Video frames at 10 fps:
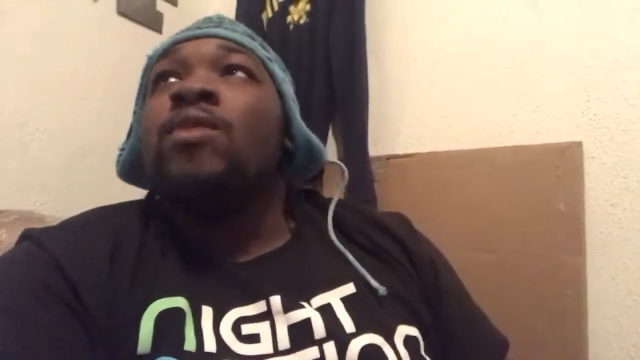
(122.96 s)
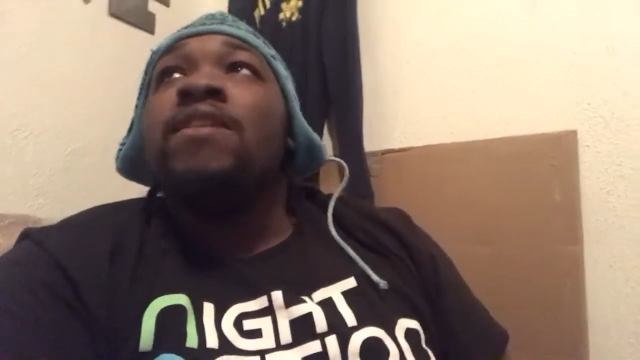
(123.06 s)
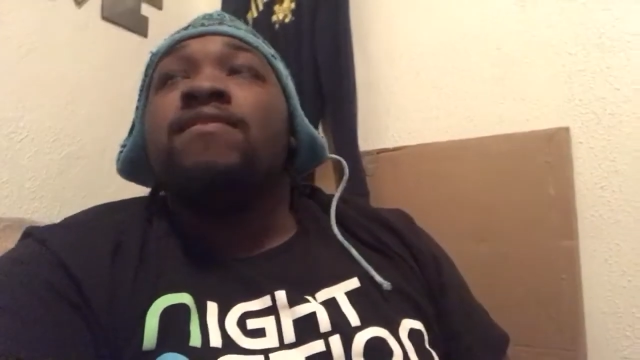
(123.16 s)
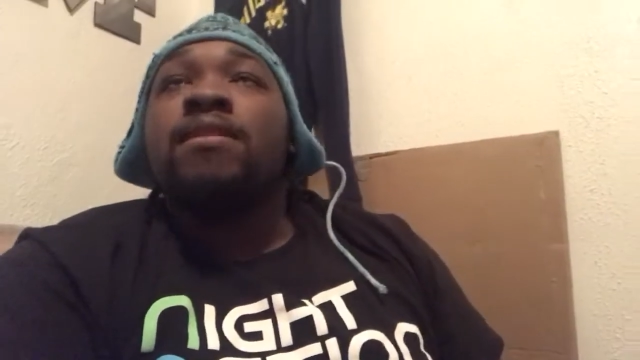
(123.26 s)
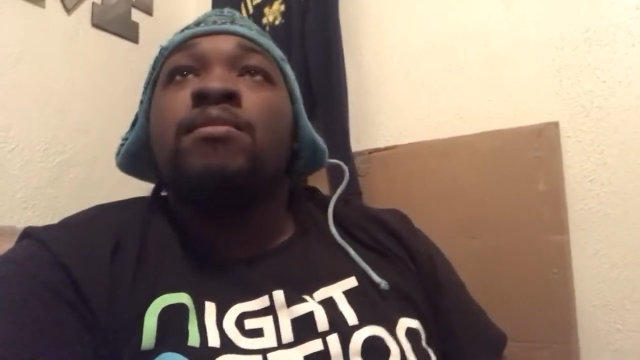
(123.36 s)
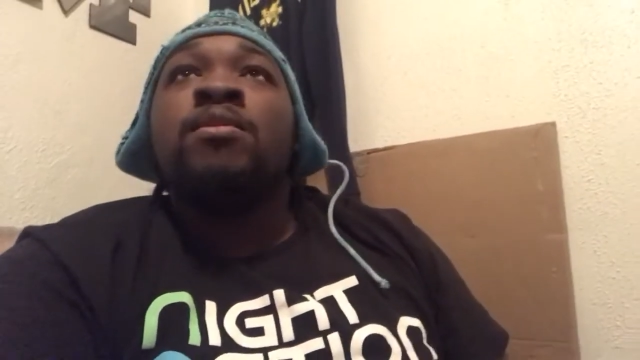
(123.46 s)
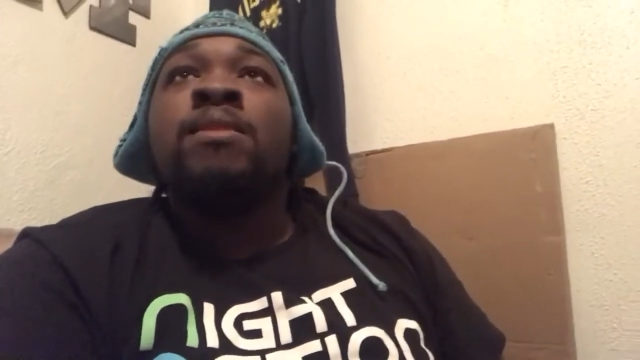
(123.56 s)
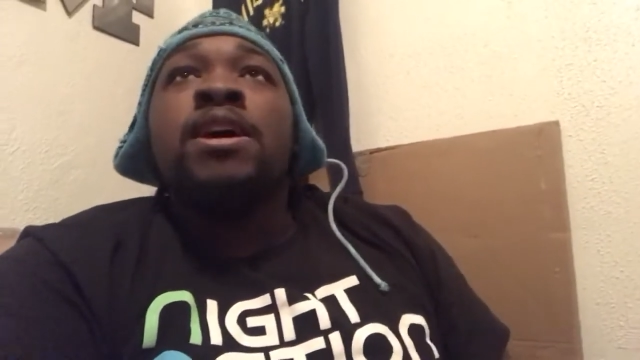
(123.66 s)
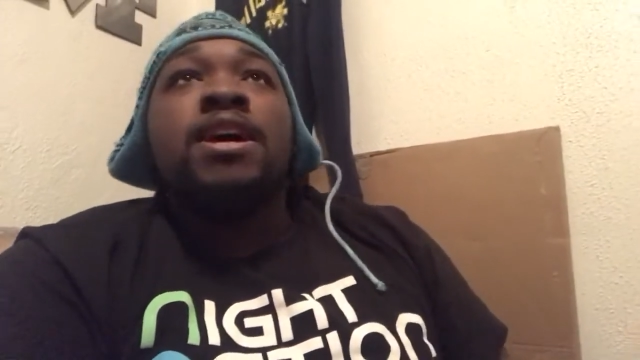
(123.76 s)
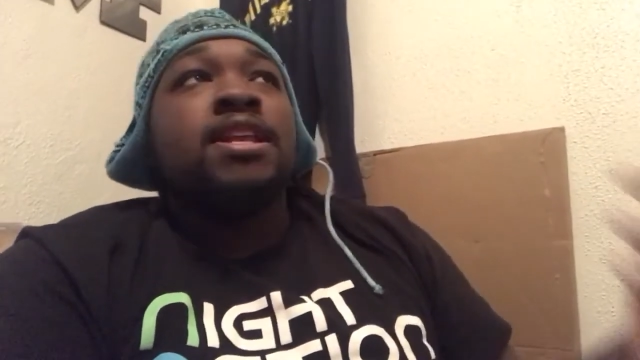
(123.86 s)
away from him,
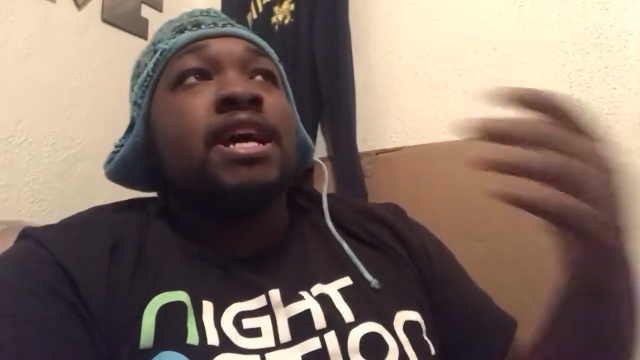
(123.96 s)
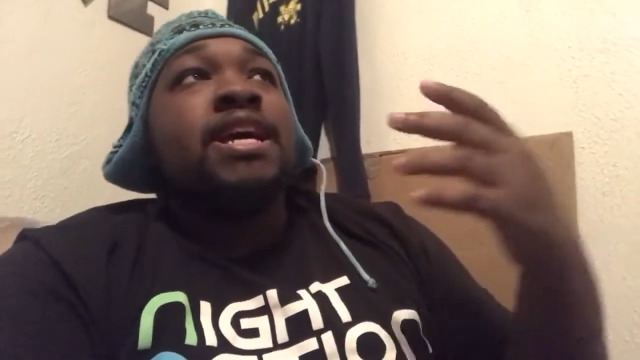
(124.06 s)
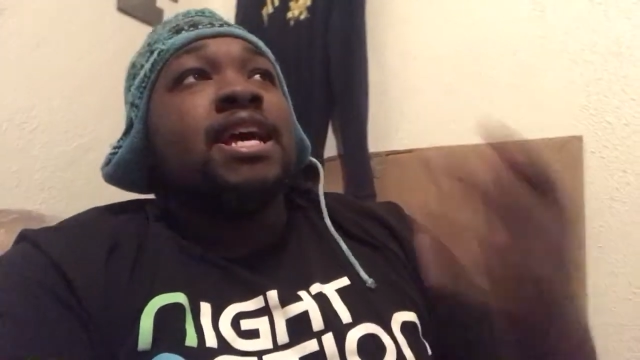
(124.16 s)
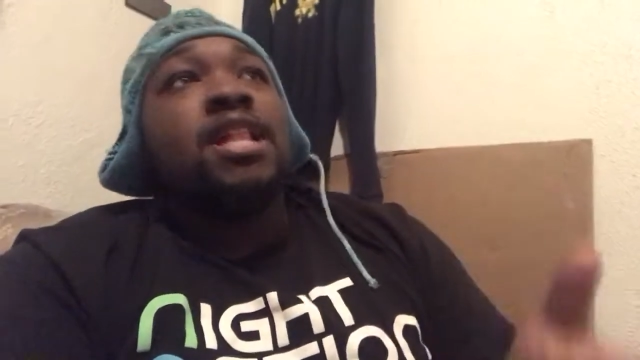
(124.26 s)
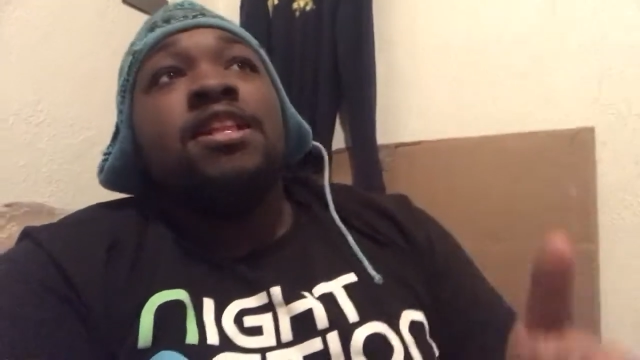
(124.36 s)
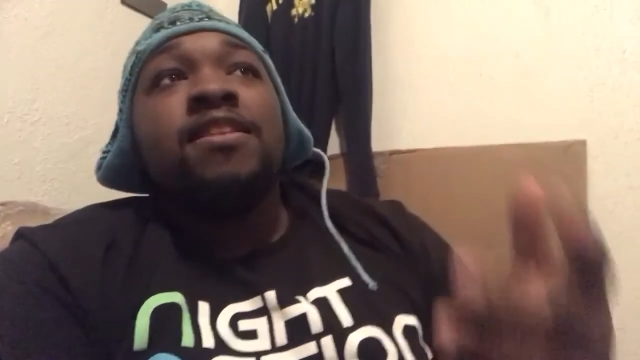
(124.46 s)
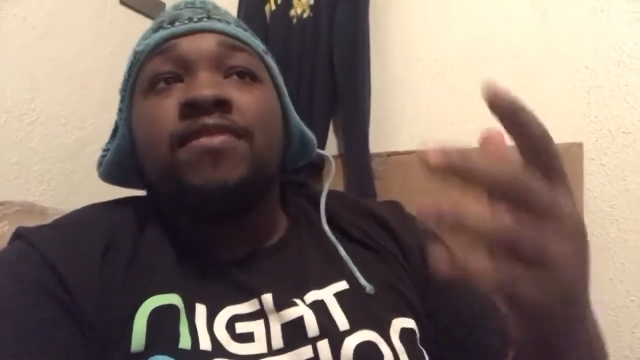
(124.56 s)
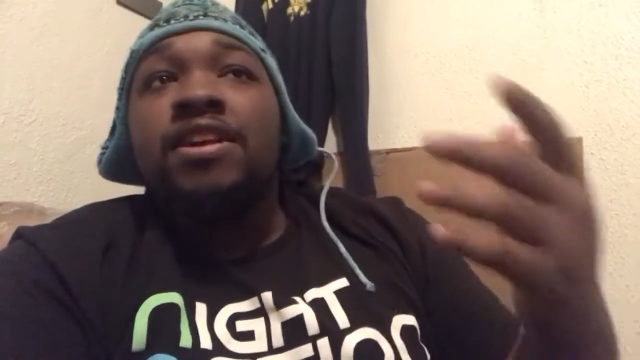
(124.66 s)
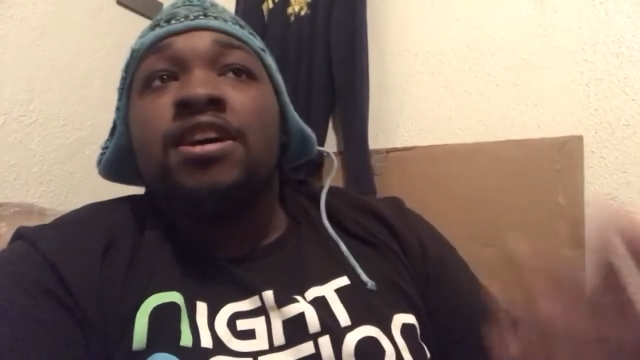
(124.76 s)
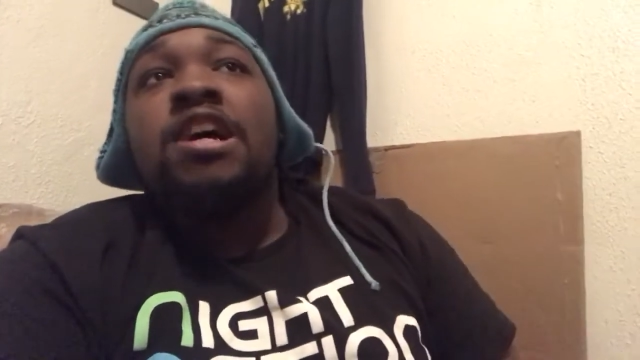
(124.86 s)
and now he gotta
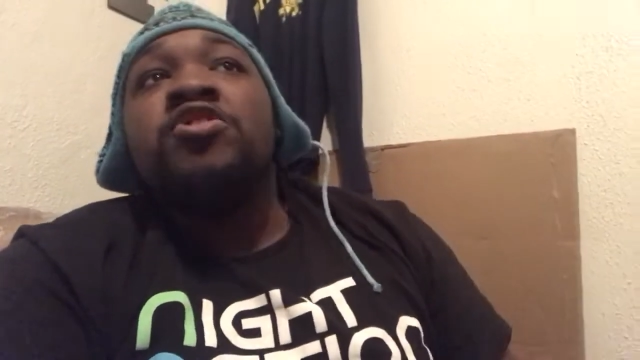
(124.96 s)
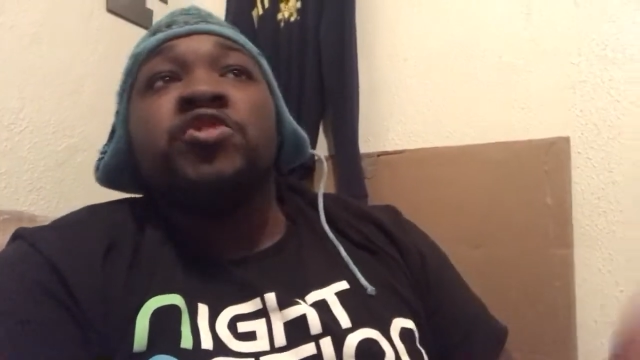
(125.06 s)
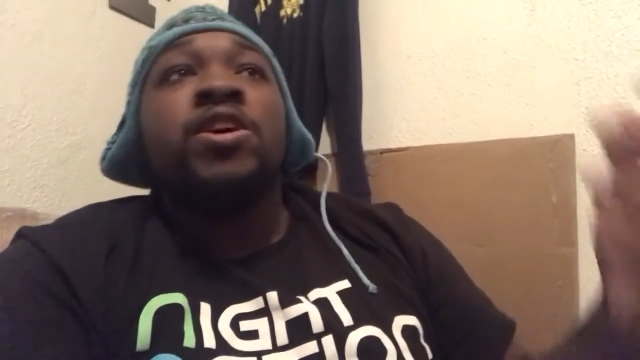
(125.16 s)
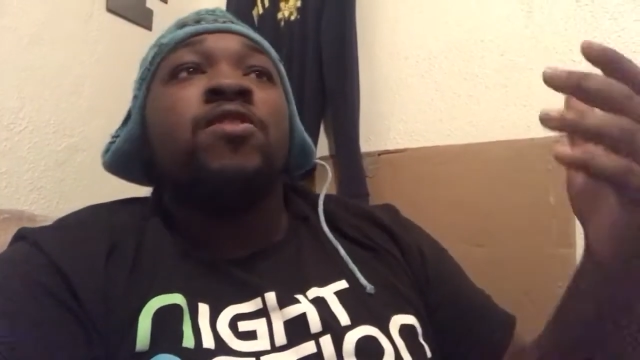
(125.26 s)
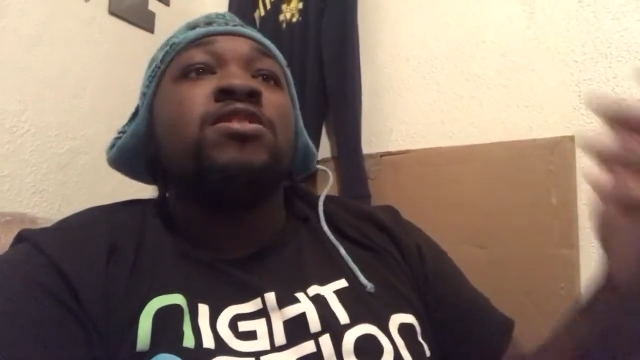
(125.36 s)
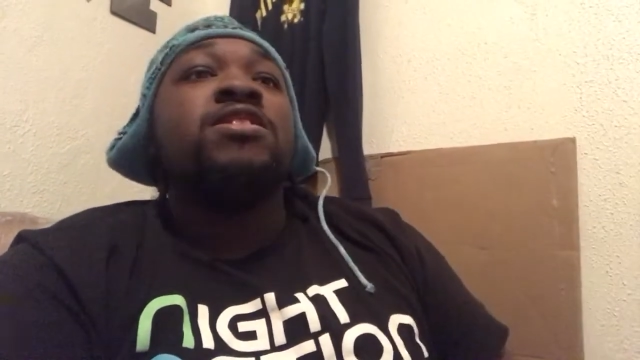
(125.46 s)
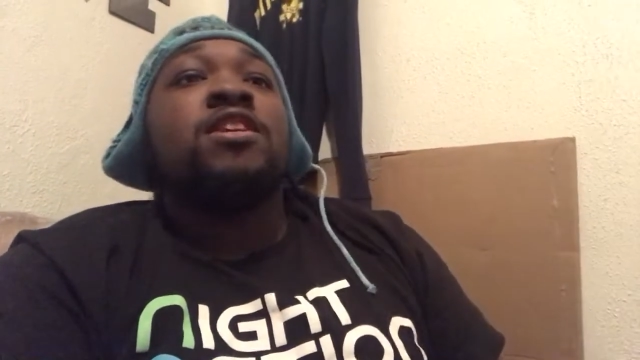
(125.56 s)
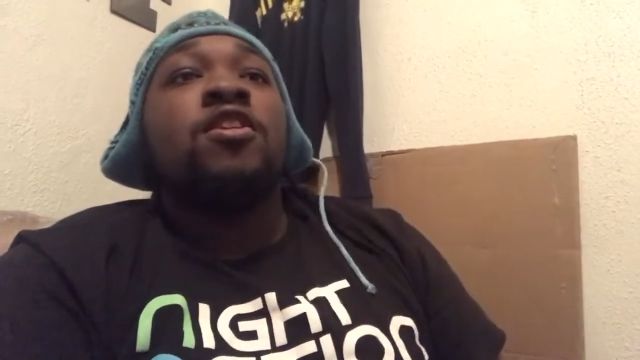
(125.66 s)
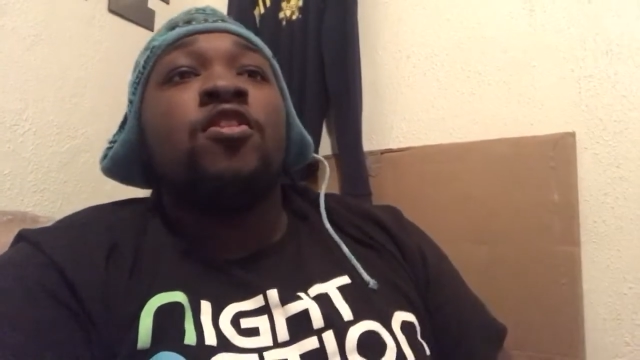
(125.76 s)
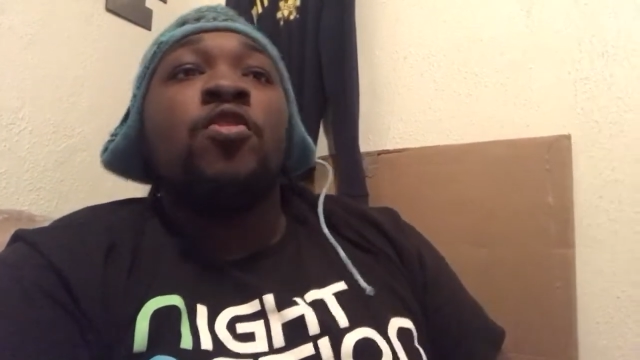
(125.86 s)
live in a country on his
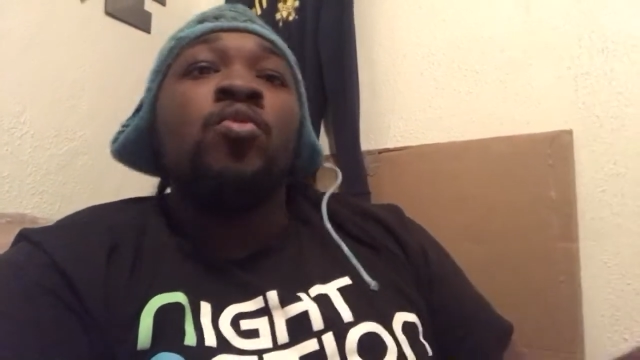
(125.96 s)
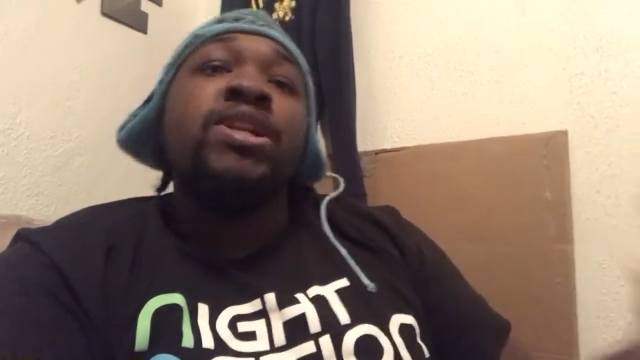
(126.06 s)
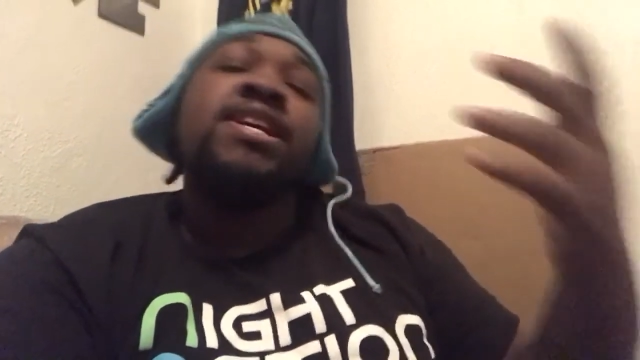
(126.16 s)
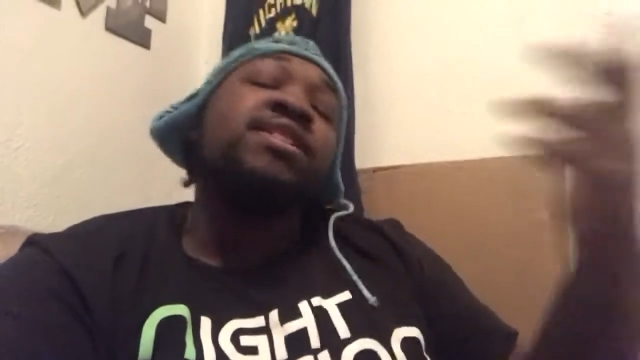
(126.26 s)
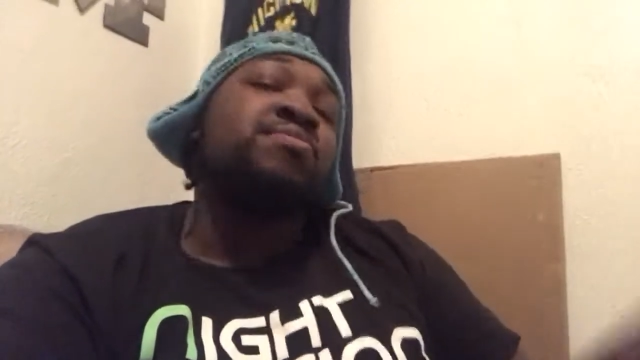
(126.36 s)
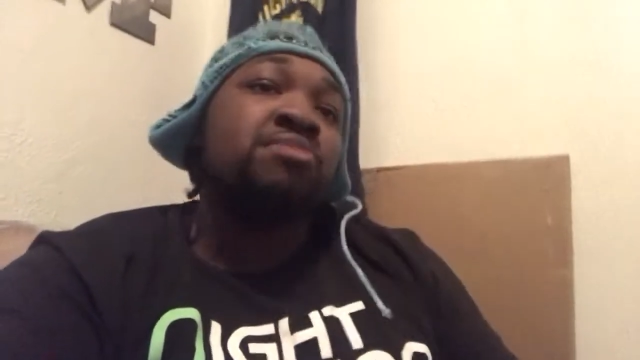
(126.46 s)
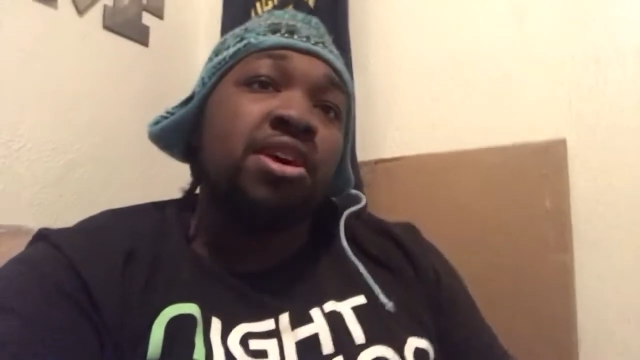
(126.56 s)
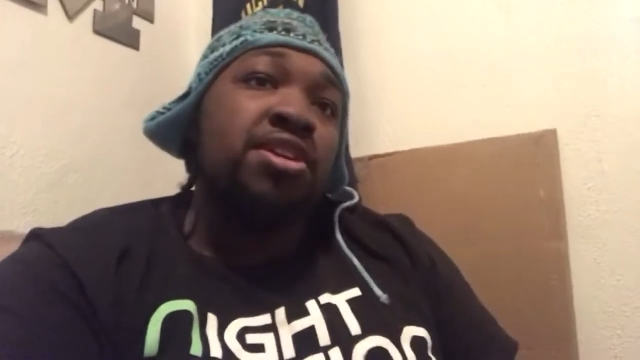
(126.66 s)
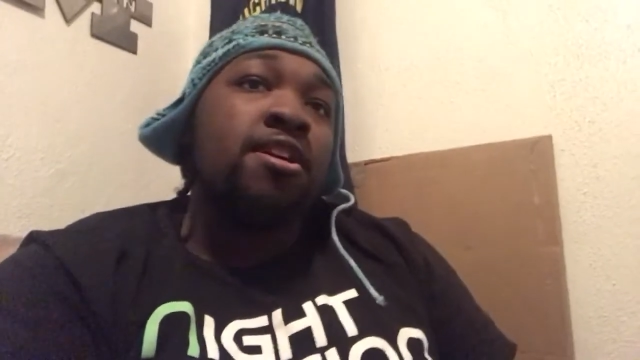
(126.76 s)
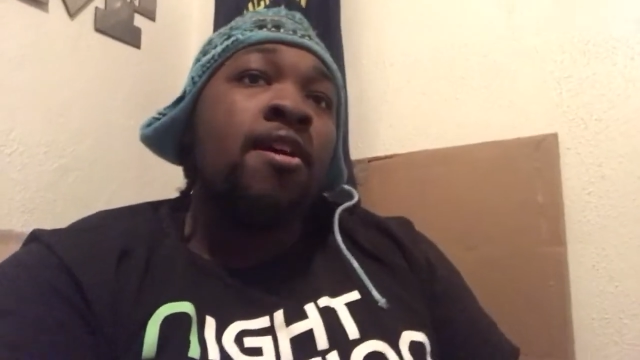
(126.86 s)
own with his
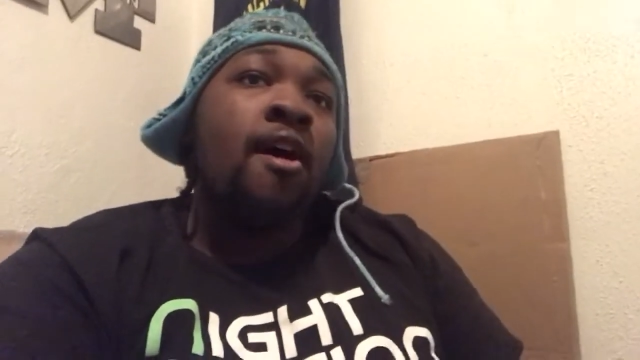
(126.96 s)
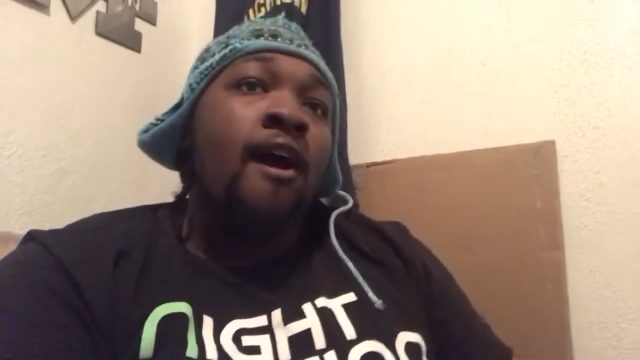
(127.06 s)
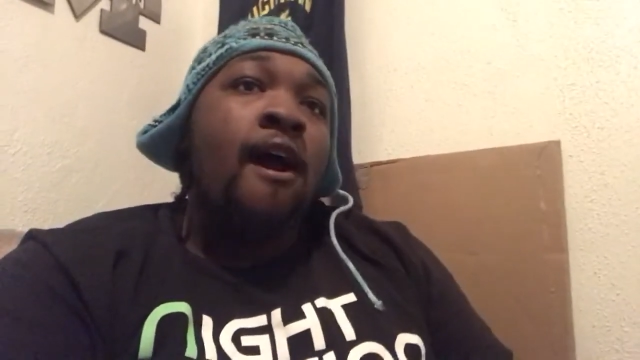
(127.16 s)
brother,